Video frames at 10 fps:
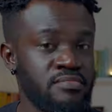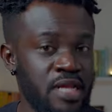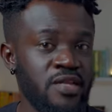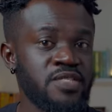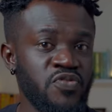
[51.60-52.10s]

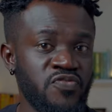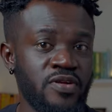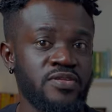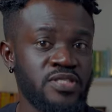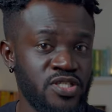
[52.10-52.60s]
Now let's move
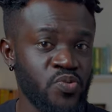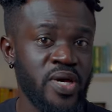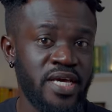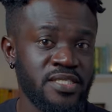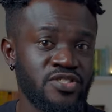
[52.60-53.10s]
on. This is
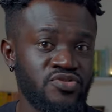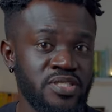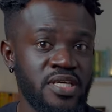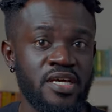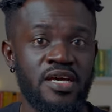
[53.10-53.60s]
where it gets
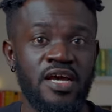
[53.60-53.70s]
interesting.